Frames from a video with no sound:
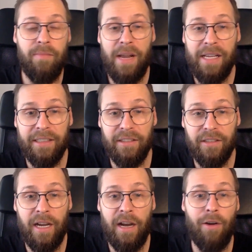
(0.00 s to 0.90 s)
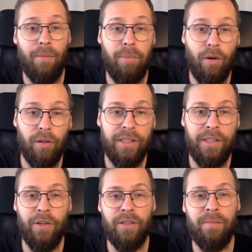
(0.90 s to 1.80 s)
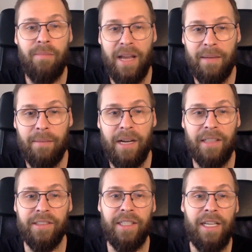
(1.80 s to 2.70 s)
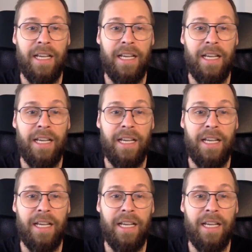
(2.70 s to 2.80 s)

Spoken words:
MakerDAO, Polygon, MetaMask,